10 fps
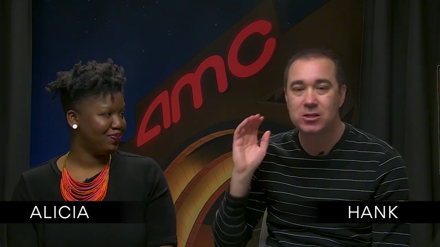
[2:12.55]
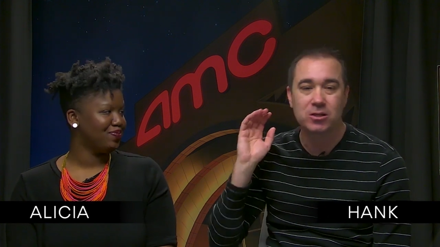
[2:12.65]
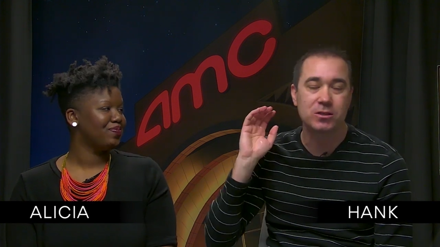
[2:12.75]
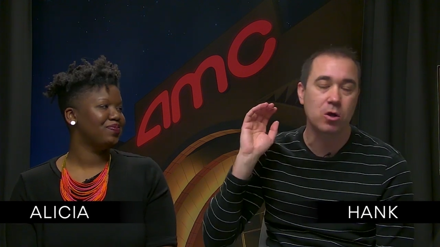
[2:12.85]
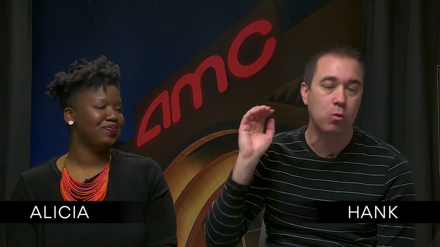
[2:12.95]

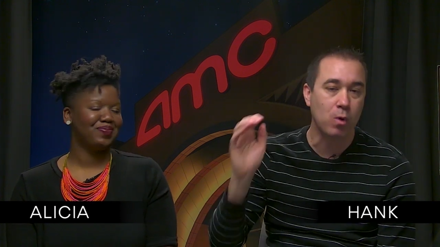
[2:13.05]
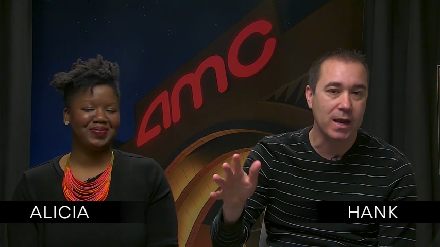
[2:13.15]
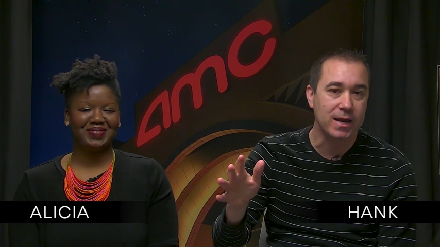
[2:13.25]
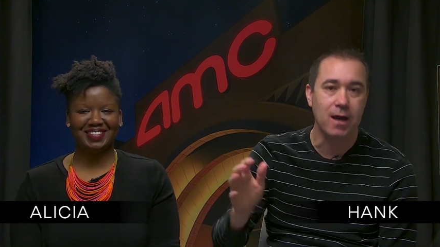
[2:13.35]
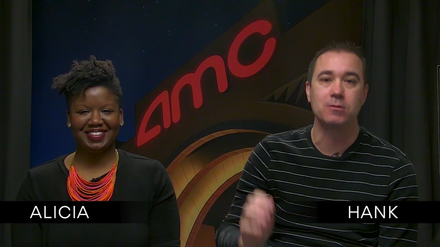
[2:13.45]
Speaker 1: So let's go
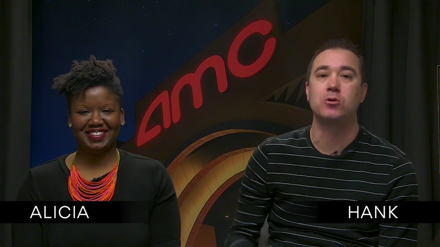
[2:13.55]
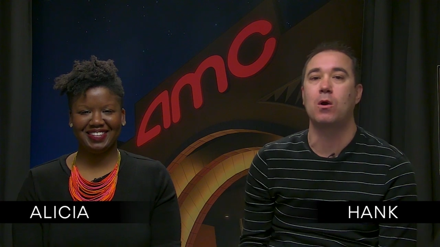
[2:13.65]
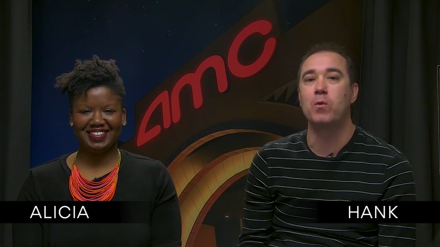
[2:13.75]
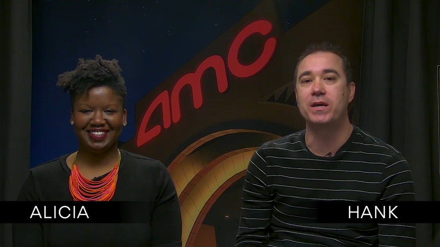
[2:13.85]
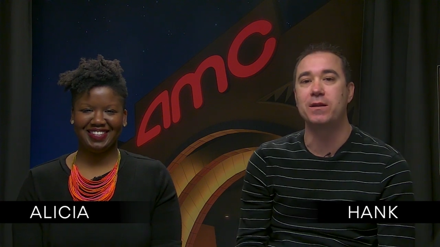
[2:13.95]
right now to
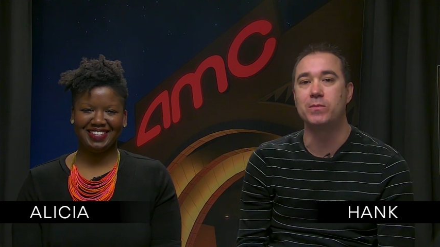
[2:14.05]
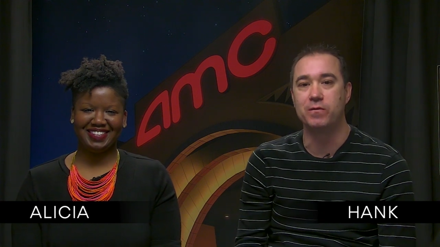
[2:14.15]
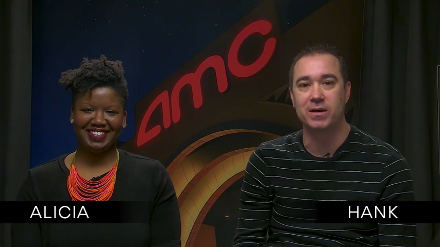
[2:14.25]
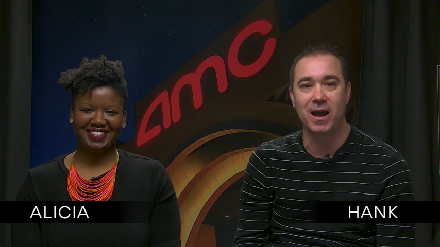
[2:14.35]
our weekend movie